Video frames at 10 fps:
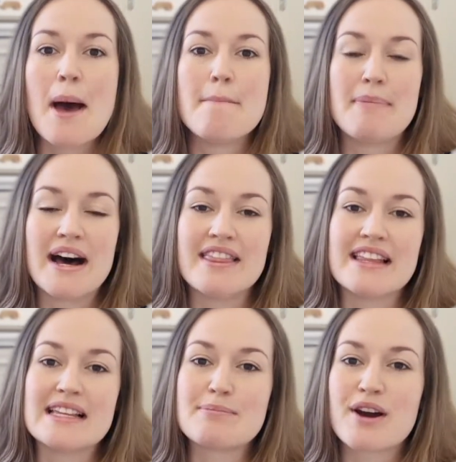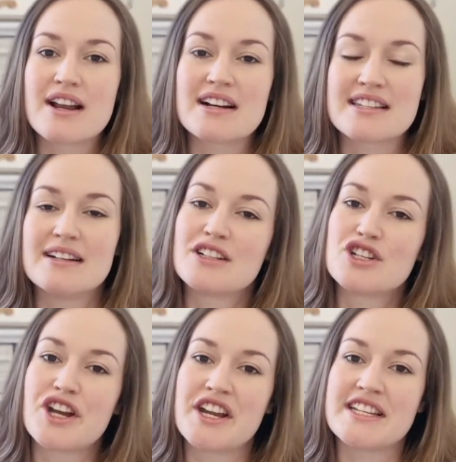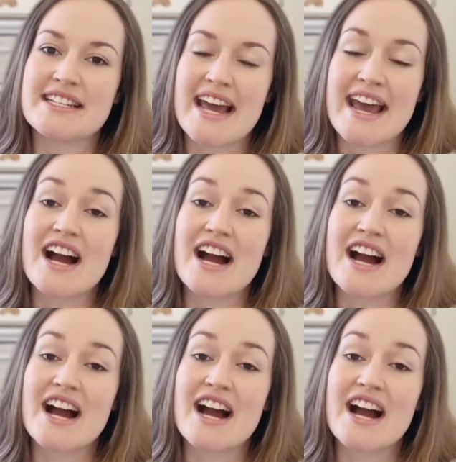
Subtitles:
But these products that I'm going to show you today